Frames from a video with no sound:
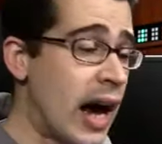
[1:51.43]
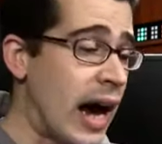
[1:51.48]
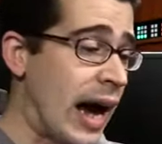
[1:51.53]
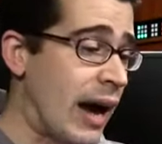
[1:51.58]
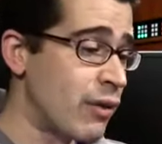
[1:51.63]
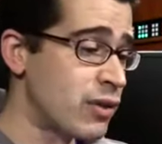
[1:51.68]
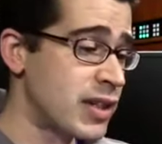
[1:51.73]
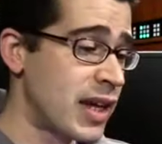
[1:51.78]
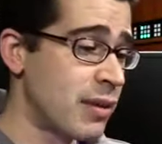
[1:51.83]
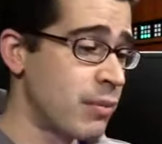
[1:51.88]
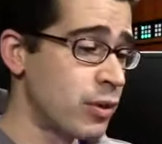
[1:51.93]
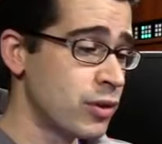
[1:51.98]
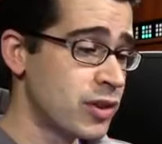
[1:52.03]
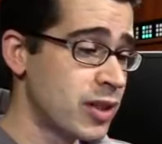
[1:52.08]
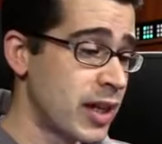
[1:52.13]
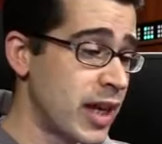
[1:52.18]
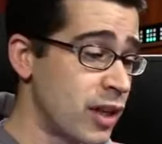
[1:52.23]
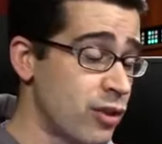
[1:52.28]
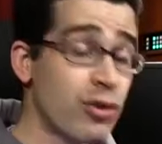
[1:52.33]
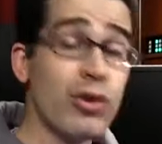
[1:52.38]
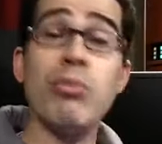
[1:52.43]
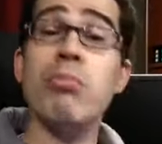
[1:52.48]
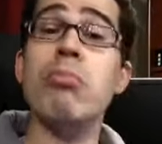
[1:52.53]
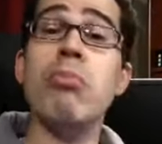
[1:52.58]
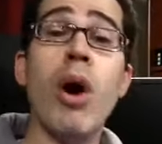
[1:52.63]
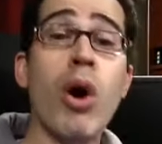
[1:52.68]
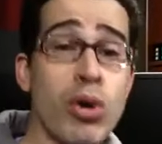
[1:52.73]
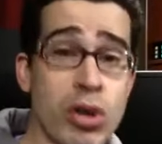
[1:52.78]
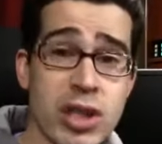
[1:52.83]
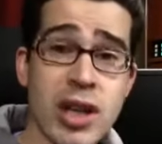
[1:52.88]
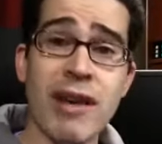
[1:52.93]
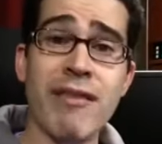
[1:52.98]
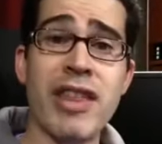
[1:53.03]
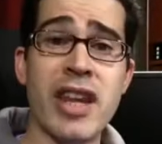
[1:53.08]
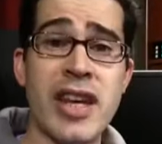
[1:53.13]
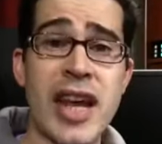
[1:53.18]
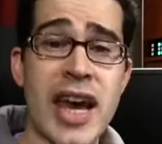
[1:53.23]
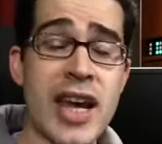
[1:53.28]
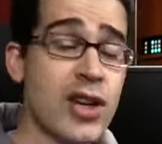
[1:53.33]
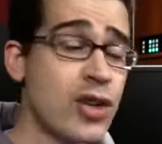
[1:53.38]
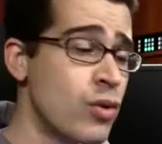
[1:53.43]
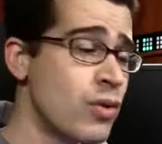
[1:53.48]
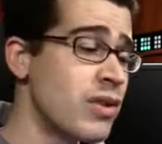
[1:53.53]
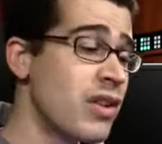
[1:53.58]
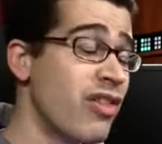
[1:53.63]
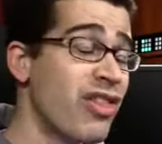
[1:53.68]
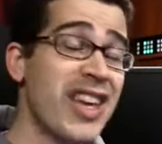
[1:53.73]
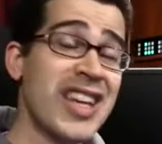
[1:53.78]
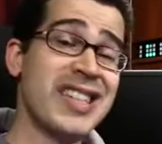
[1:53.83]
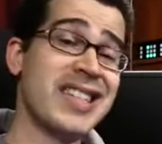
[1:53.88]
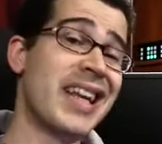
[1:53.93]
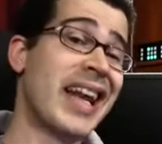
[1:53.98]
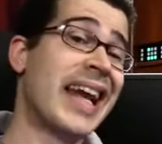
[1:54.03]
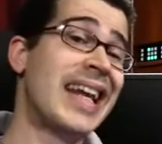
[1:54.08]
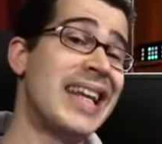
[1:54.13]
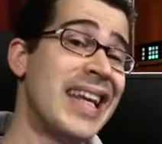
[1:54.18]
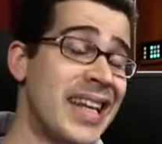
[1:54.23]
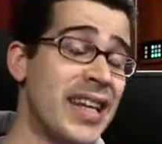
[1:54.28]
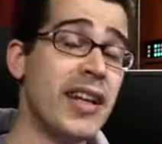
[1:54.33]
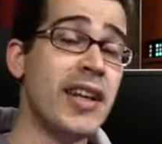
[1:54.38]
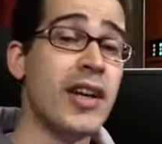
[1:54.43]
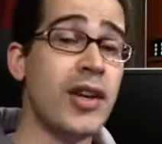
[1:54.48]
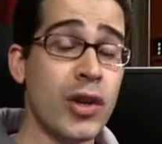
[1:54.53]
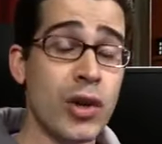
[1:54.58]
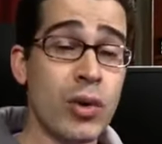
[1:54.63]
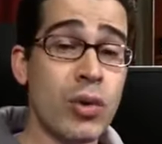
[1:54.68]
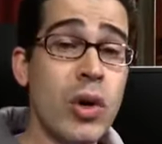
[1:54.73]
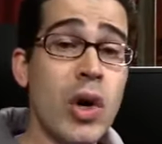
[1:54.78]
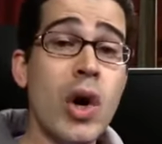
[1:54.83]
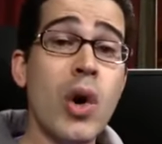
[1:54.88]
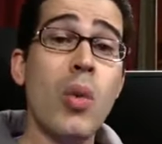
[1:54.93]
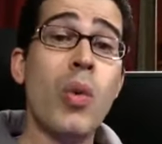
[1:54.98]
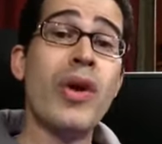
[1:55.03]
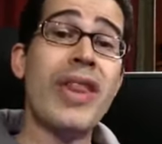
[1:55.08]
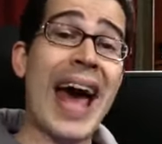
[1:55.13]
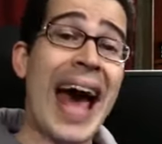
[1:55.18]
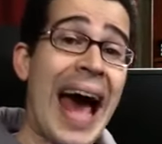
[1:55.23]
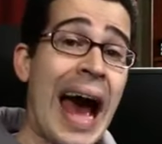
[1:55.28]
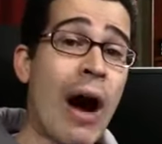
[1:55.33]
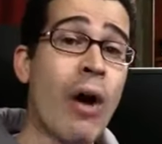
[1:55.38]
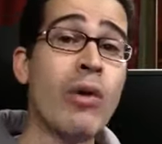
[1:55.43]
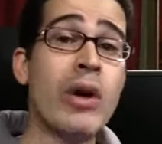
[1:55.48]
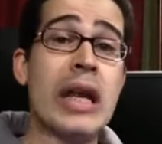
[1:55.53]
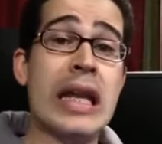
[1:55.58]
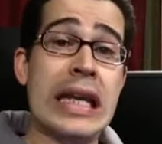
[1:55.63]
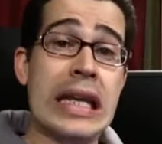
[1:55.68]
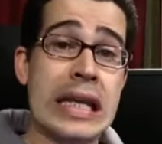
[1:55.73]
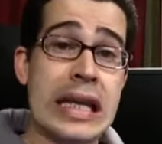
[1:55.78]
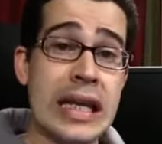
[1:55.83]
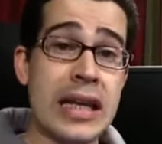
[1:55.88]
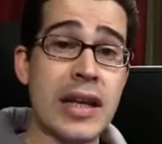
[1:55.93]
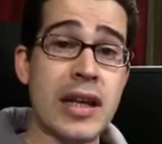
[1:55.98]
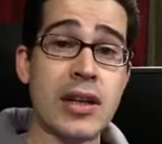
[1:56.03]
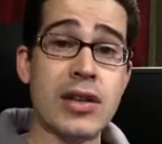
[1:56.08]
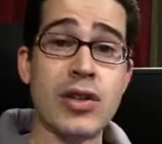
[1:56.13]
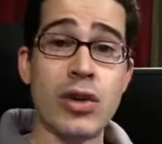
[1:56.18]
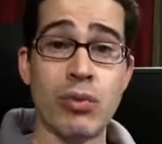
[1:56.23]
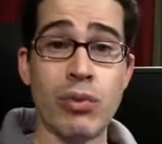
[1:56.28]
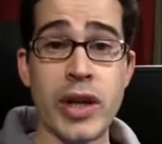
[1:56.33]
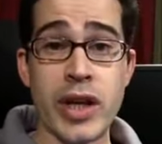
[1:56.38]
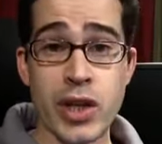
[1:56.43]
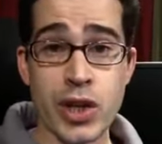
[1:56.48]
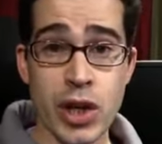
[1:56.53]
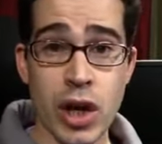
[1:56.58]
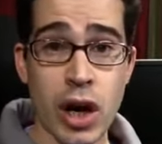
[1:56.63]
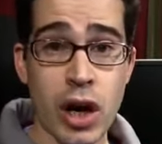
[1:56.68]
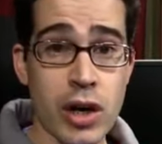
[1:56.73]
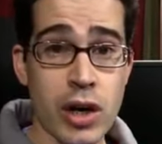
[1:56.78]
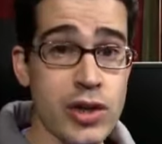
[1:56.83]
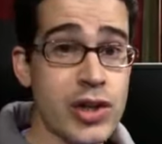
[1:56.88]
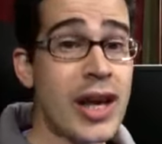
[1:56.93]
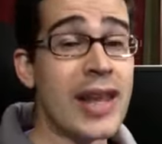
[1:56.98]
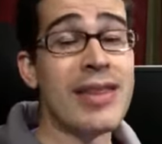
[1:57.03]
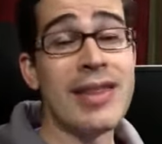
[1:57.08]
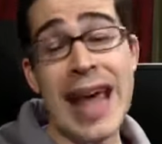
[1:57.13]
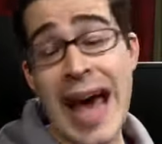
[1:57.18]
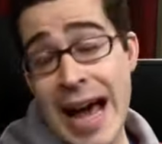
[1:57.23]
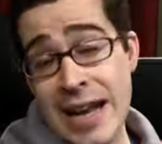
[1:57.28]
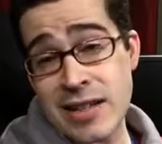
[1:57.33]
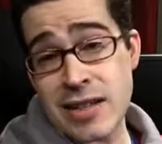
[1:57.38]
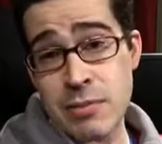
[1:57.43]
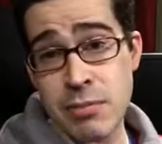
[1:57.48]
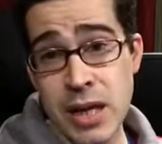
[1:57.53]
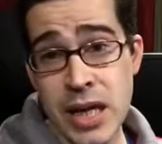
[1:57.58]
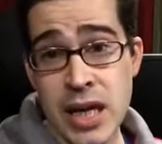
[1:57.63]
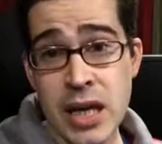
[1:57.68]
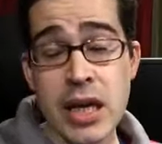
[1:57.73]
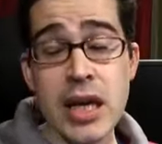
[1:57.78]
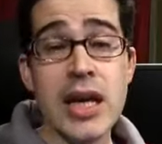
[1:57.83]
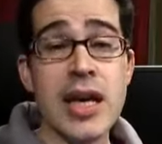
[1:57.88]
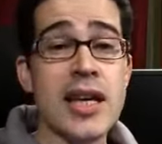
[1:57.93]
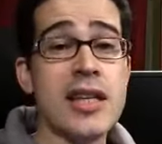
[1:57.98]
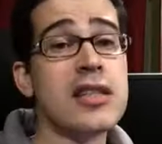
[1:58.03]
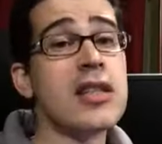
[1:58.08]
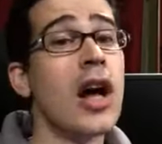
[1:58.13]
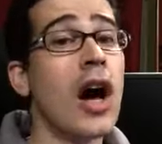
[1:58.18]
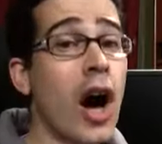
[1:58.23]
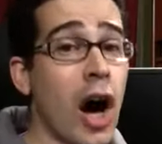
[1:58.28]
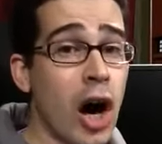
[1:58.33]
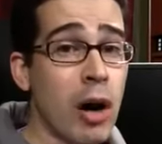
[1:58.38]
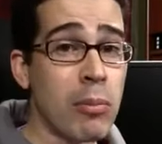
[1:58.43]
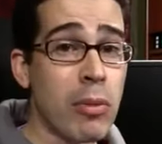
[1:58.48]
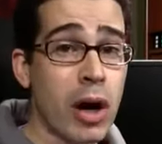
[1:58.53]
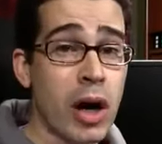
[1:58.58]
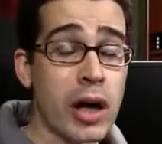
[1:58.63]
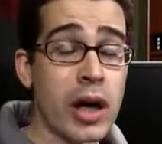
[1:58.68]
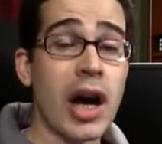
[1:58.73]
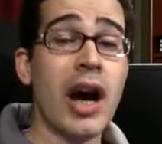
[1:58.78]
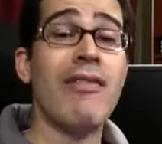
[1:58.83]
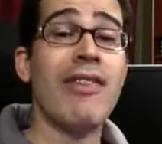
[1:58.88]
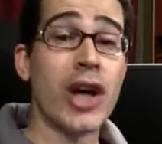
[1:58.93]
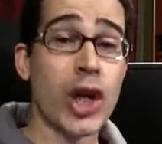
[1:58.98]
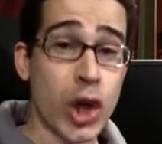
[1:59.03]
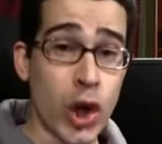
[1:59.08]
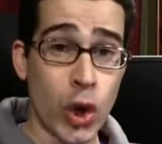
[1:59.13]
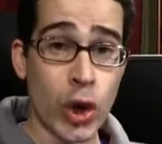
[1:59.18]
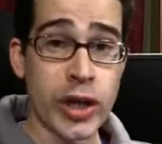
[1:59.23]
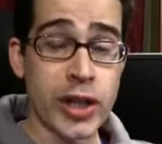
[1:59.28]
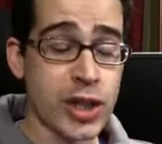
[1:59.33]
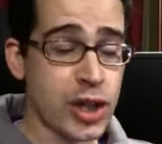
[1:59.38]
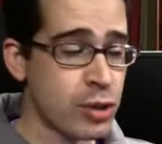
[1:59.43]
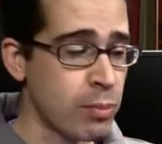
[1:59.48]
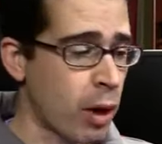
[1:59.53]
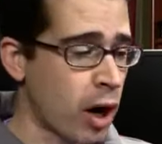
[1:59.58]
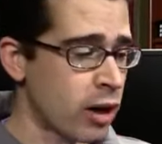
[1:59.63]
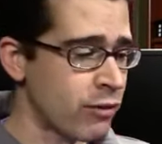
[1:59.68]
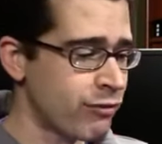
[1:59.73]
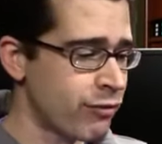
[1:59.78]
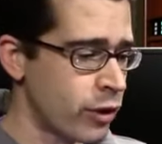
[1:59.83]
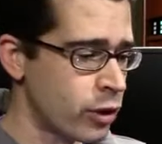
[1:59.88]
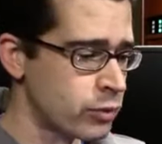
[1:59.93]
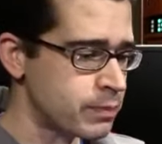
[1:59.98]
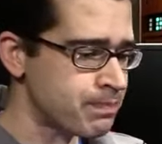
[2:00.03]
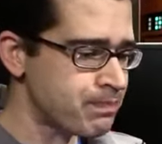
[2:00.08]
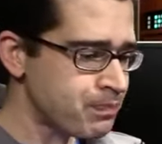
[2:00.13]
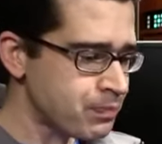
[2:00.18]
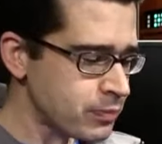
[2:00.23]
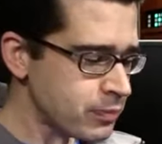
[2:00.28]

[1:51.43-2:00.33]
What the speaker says: I was able to get through most of the day doing the things that I needed to do without needing to recharge. And that, to me, is the hallmark of a good smartphone.